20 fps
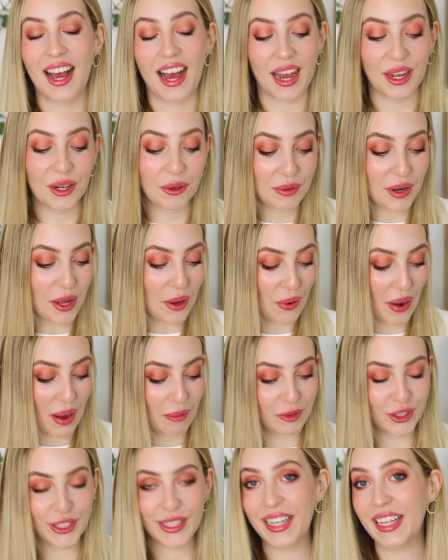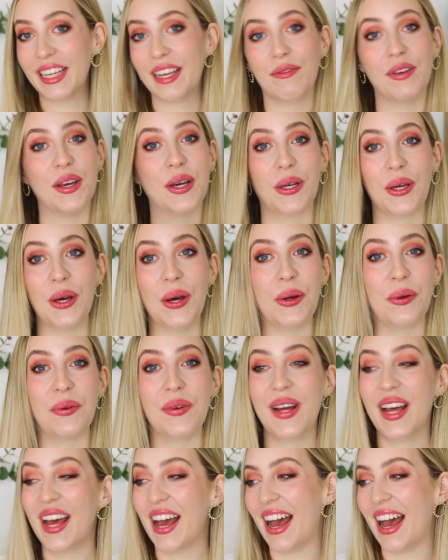I don't know, I'm just going to give it a go.